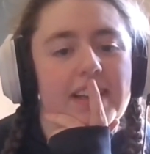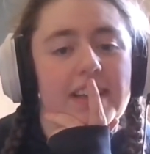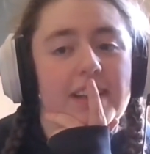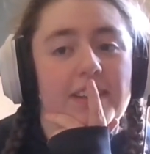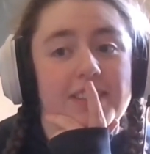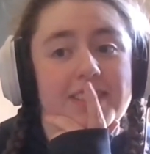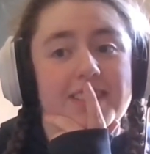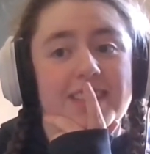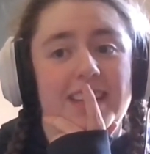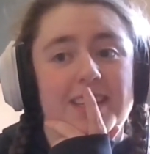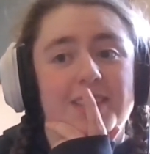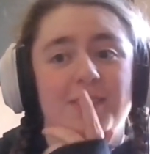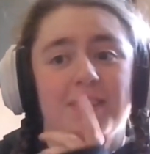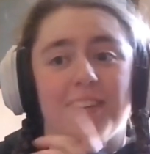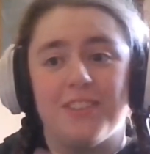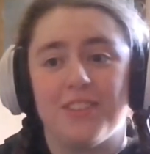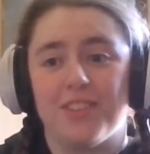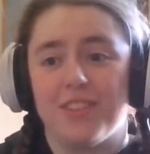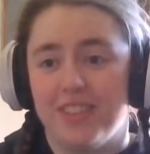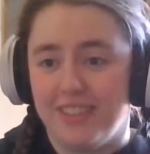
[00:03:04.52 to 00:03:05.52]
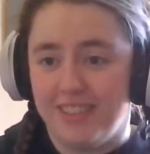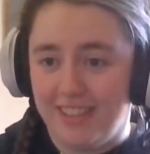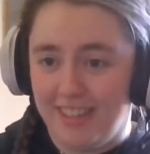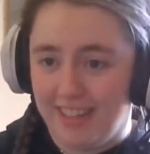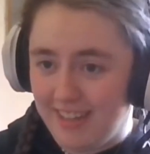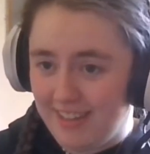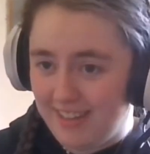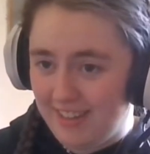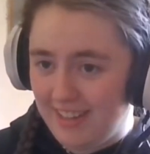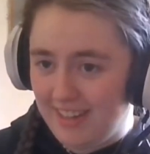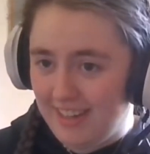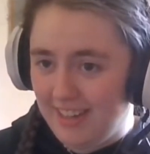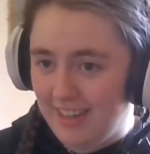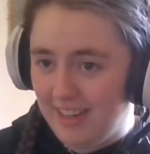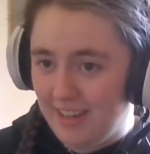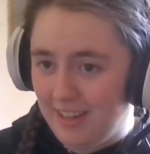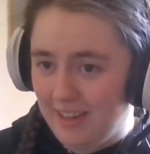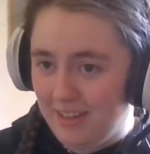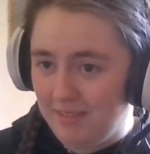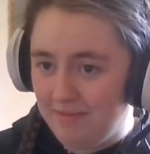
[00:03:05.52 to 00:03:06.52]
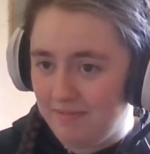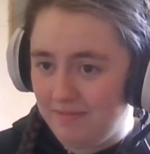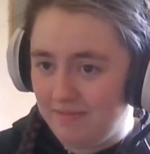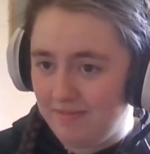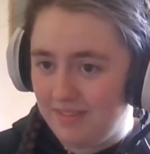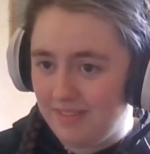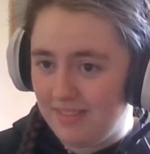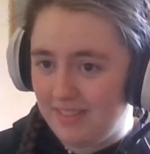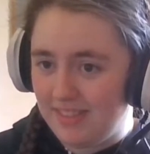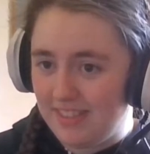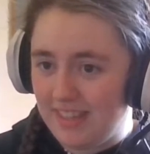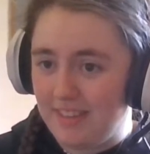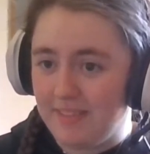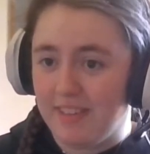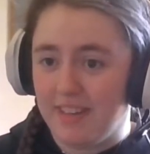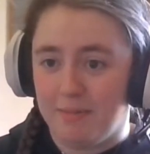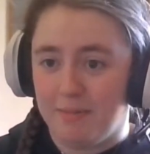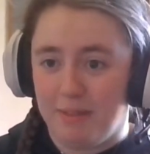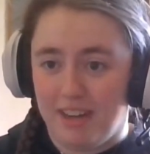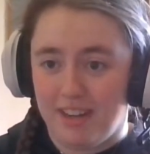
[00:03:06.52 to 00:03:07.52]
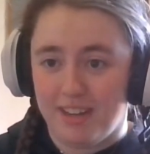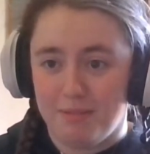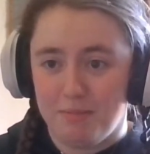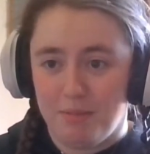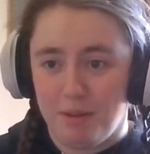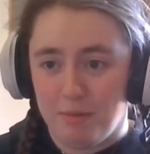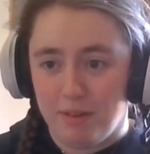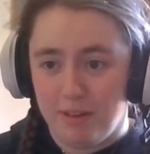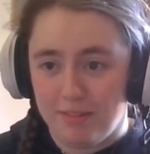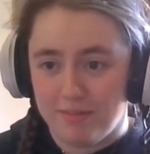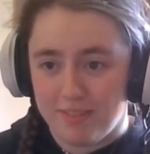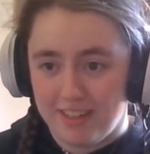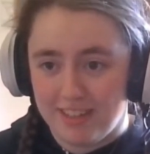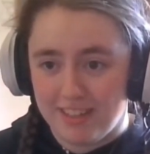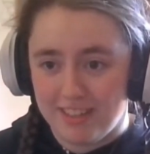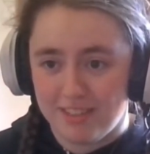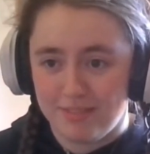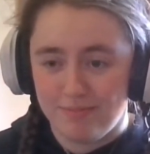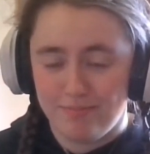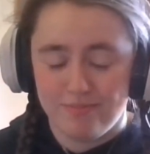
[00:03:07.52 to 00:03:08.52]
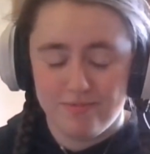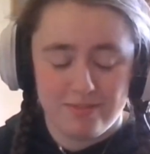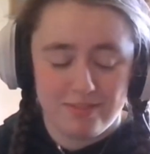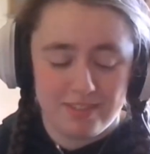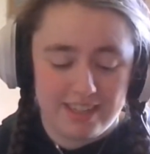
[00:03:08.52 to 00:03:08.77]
It was the last question, yeah. Steven Apaka, my boyfriend,